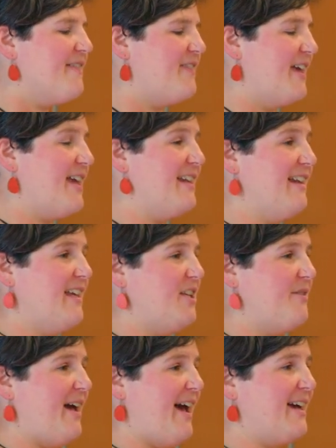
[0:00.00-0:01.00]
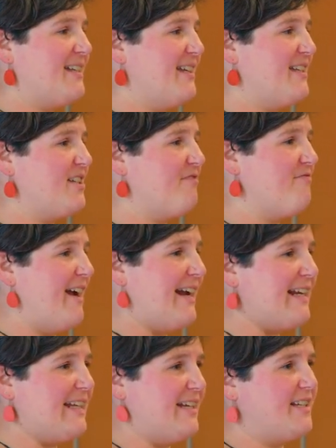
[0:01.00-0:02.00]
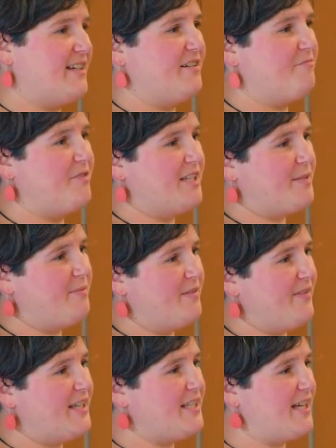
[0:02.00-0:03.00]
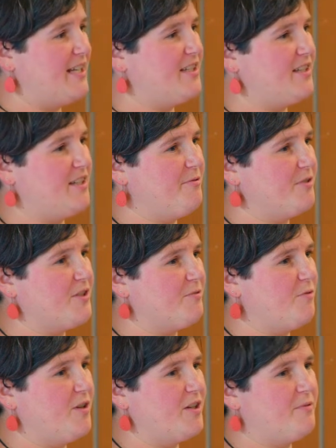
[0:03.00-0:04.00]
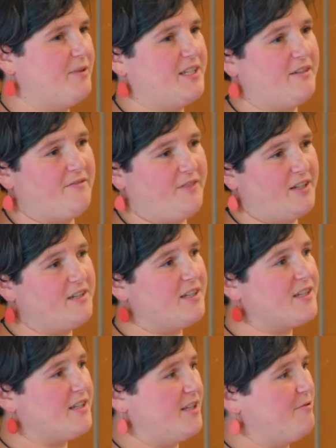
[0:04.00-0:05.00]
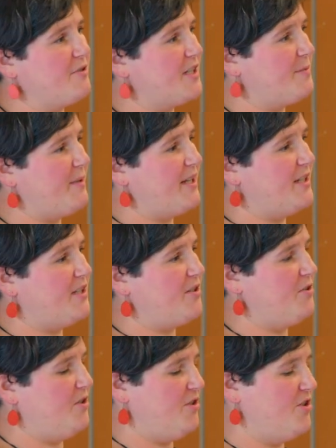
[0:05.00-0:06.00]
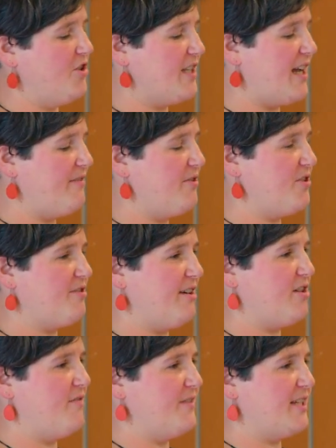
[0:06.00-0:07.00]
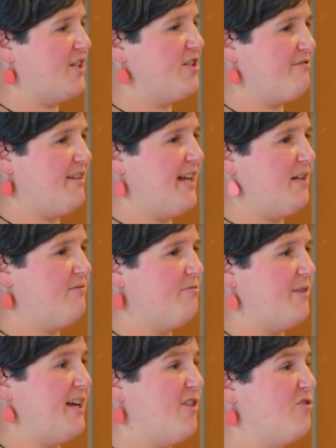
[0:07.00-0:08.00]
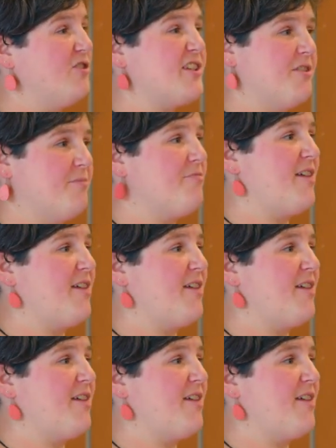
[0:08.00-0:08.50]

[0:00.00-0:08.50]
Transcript: They can let you get access directly to kind of principal investigators that you want to work with, to funders that you want to speak to. You can just have those direct conversations, a really helpful way. Also the